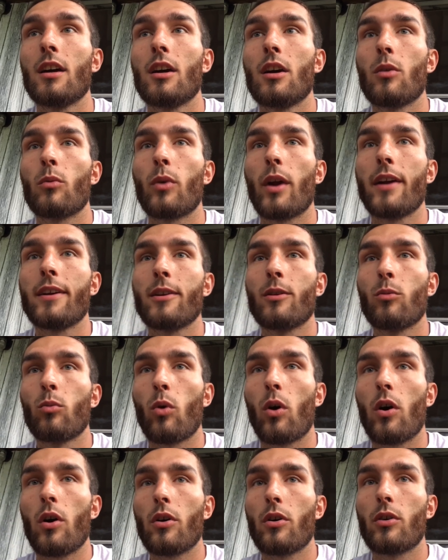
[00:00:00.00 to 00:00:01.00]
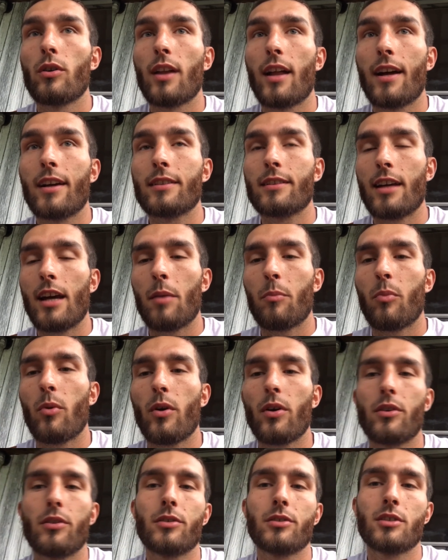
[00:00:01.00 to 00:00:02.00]
rated water, like tap
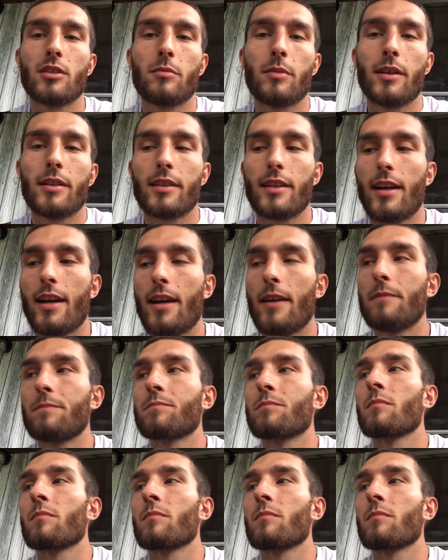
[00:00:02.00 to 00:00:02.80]
water or something like that.